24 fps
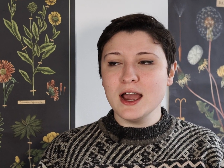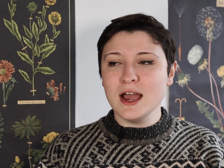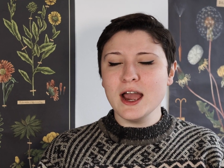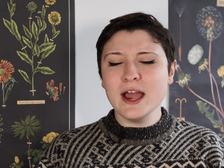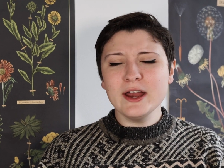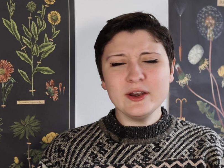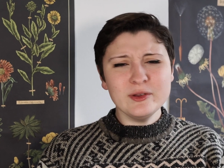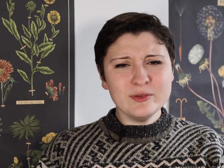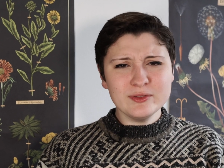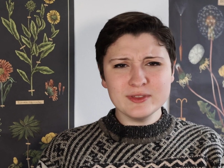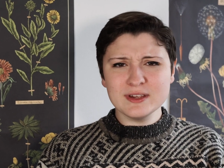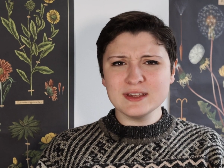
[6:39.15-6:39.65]
I
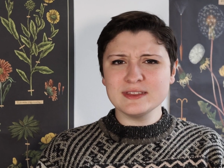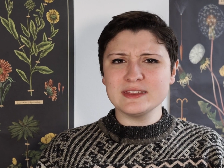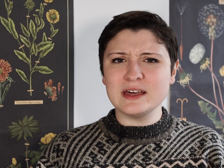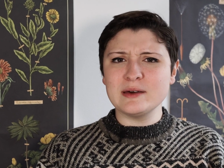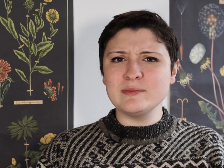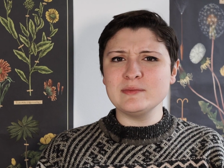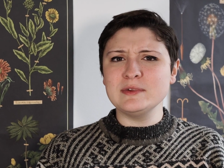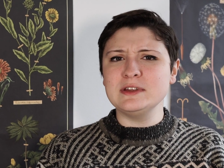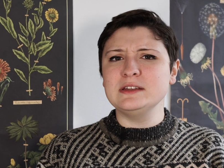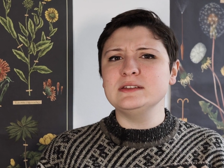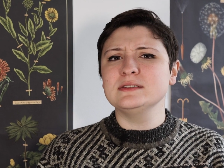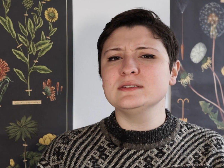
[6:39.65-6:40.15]
don't think
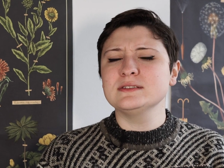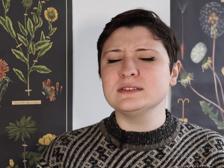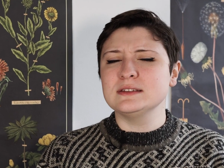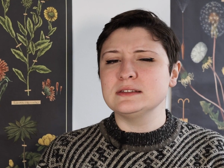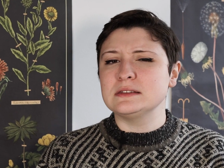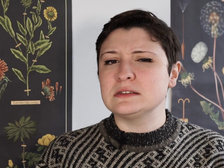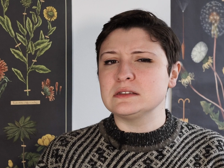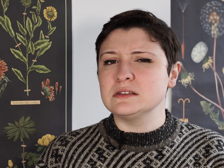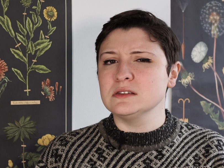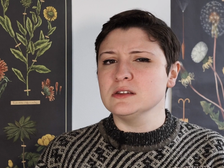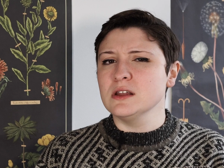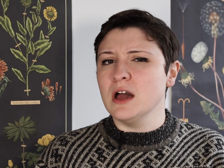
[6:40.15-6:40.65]
that means
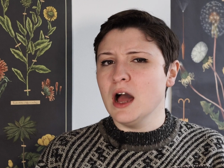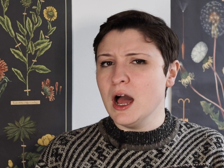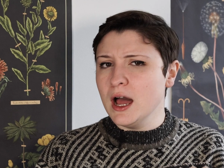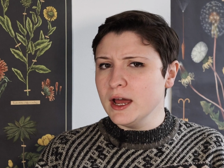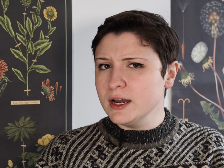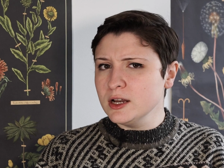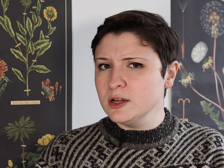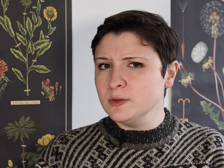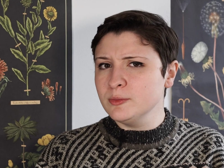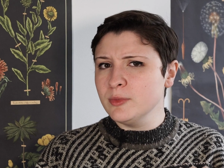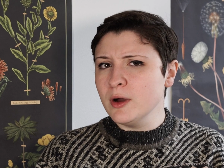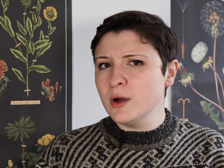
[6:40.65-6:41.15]
it's
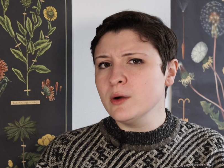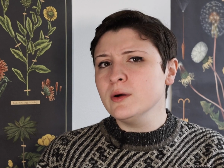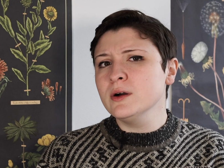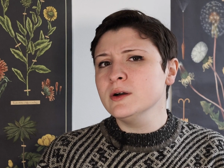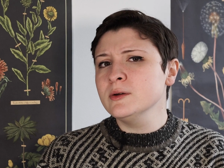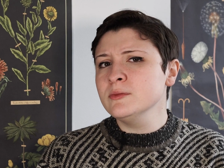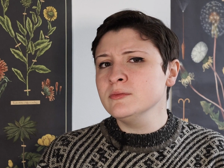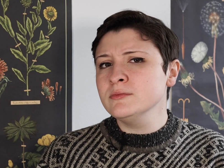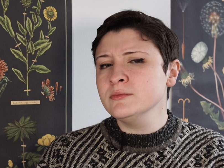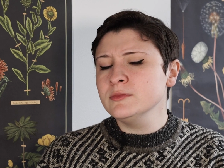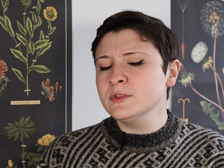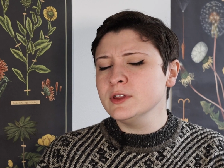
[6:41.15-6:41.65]
not a
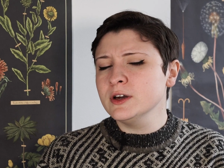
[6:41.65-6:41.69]
poem,